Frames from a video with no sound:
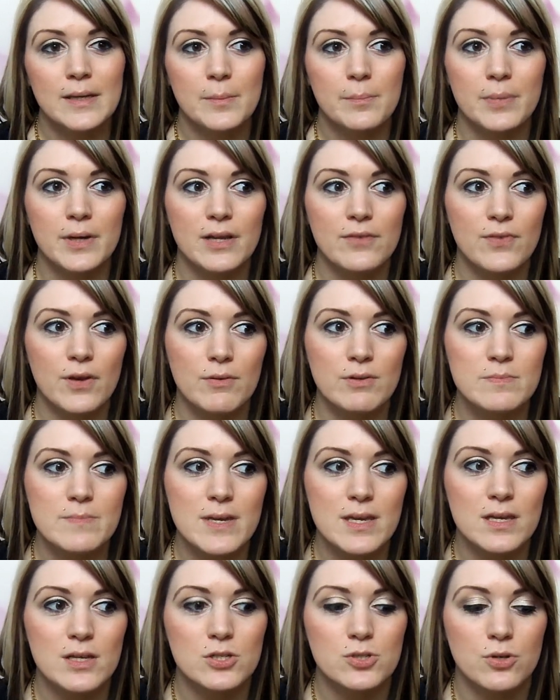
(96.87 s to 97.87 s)
But if I was
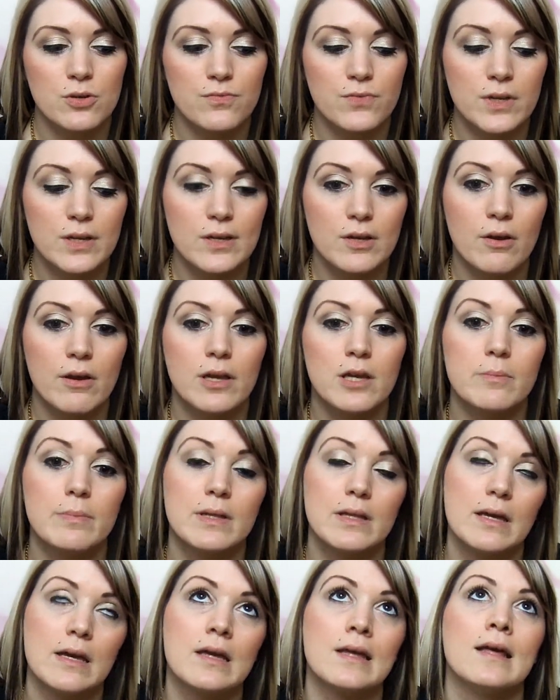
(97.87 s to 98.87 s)
making a short video, I could be
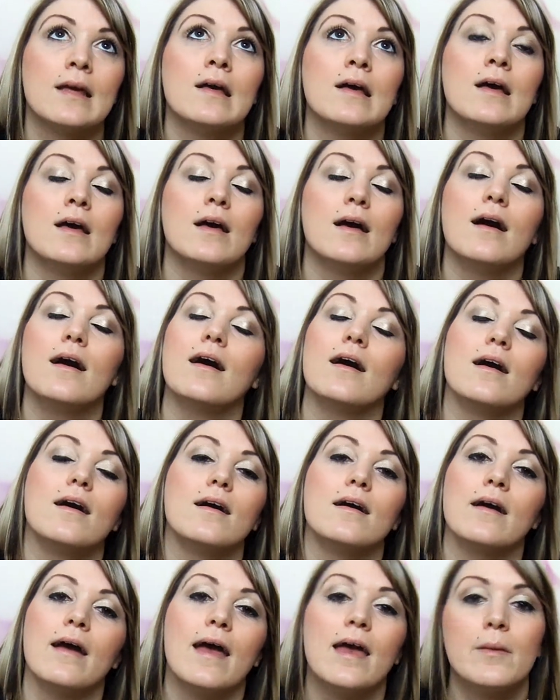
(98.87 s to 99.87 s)
like,
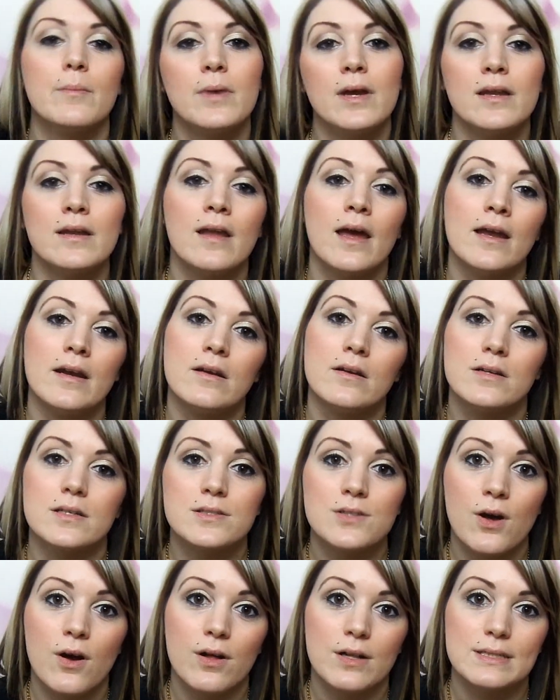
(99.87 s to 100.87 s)
and my night nurse
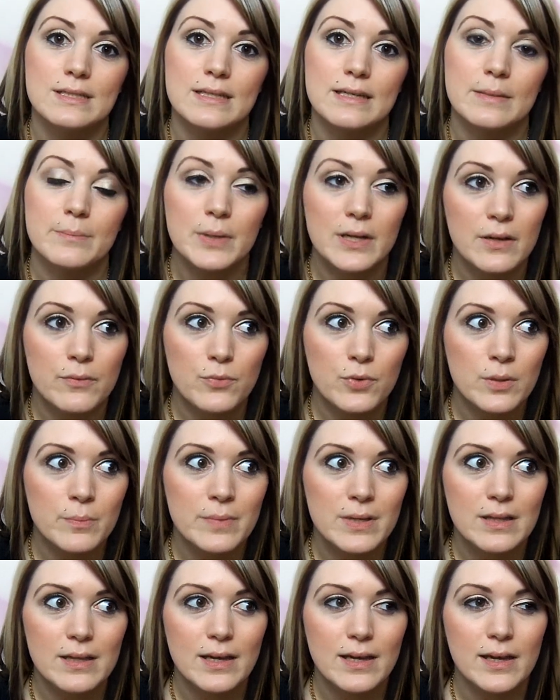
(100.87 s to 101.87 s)
called in. But it wouldn't
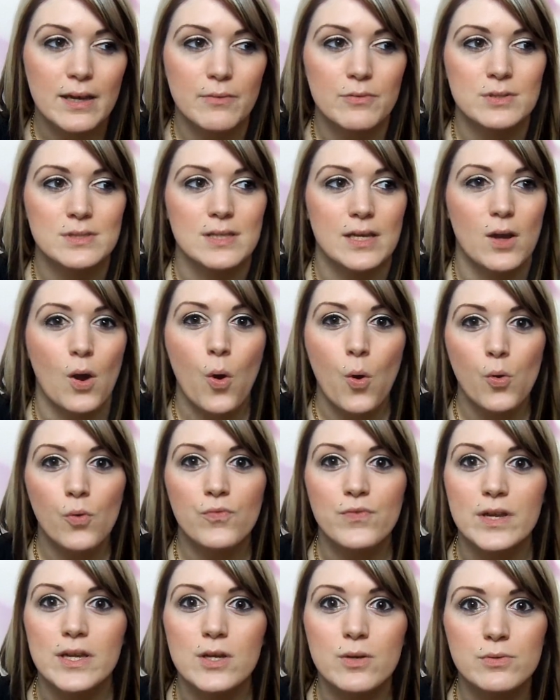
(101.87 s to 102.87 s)
be like it was like a whole
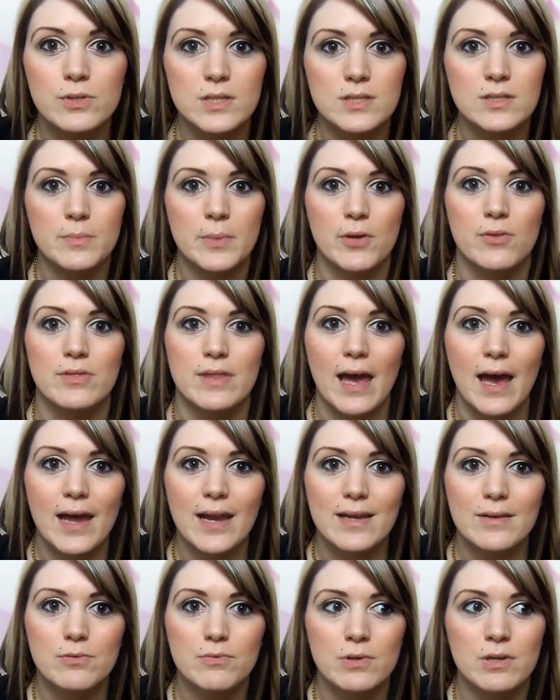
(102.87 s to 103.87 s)
video just about that.
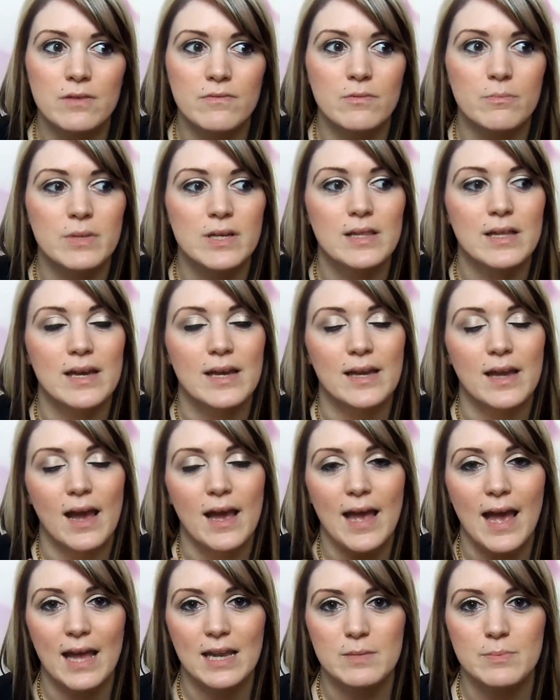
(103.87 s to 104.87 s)
It wouldn't even be like I
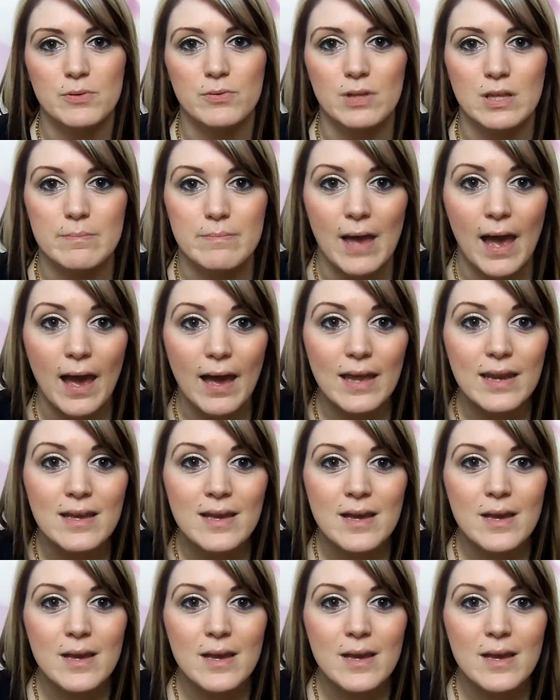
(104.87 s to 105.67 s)
had to be really mad.